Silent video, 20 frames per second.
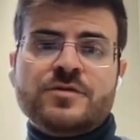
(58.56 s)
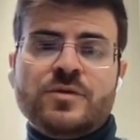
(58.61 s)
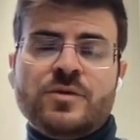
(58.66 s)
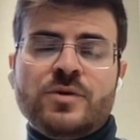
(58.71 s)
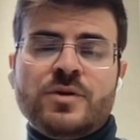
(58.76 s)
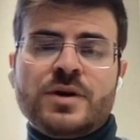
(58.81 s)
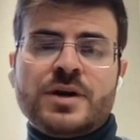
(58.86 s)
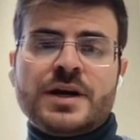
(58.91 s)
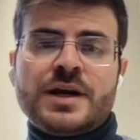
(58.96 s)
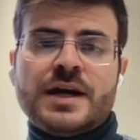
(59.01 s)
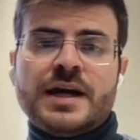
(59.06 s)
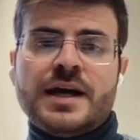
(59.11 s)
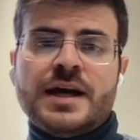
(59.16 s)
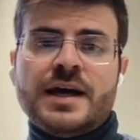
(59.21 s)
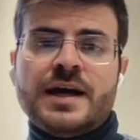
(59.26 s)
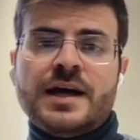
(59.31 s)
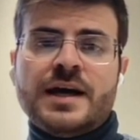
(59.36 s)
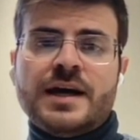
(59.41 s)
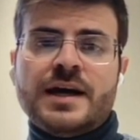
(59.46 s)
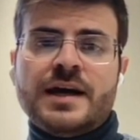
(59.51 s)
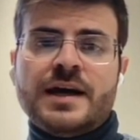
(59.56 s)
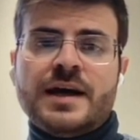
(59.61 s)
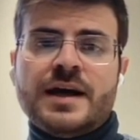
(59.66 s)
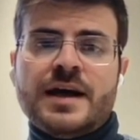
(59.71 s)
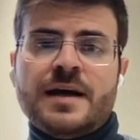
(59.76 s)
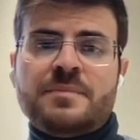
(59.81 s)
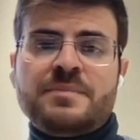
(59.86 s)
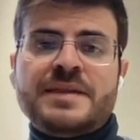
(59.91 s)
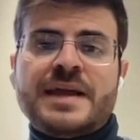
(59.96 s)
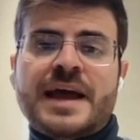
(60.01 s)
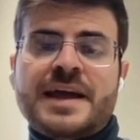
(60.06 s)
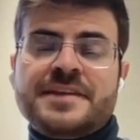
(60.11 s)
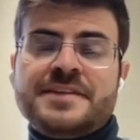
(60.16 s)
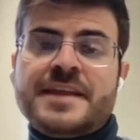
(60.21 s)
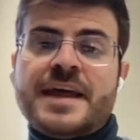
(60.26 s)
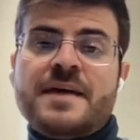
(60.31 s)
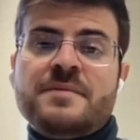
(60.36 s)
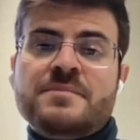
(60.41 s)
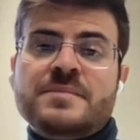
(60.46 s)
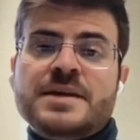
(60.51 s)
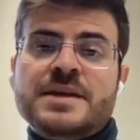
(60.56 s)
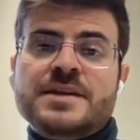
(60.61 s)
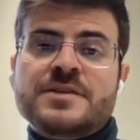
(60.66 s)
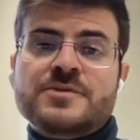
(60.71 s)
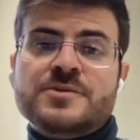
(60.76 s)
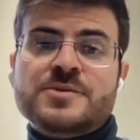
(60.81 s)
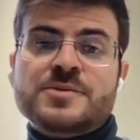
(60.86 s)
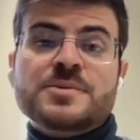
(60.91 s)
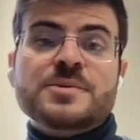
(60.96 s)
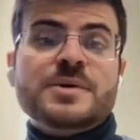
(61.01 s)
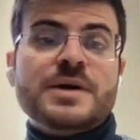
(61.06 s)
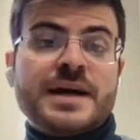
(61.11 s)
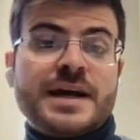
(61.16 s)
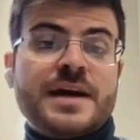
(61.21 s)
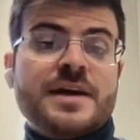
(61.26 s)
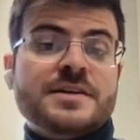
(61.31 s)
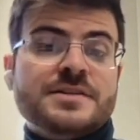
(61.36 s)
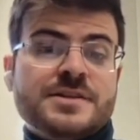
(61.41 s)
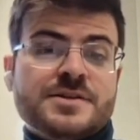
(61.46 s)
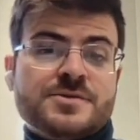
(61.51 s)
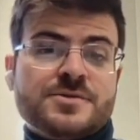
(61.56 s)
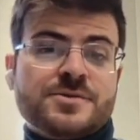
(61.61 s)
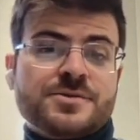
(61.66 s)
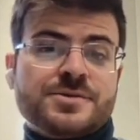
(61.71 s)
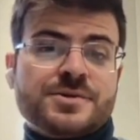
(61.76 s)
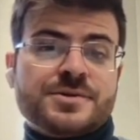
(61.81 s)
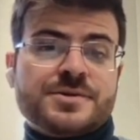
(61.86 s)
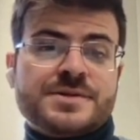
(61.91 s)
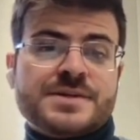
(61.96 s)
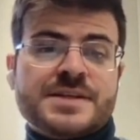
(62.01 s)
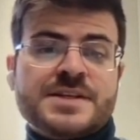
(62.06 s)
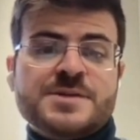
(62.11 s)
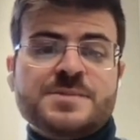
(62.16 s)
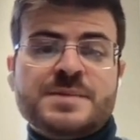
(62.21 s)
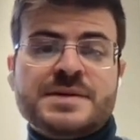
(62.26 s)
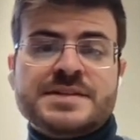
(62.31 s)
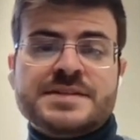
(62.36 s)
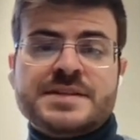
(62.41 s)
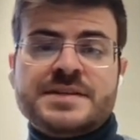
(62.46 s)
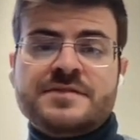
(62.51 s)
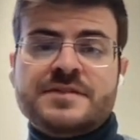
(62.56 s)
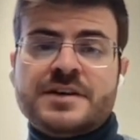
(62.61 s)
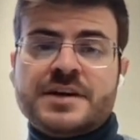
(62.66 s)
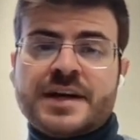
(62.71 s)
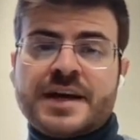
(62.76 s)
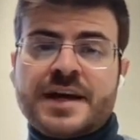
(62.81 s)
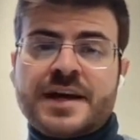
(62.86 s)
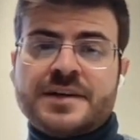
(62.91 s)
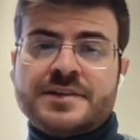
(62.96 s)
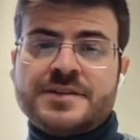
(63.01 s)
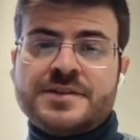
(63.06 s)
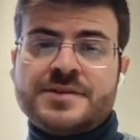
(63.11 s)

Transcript: for applying them into rare disorders, specific rare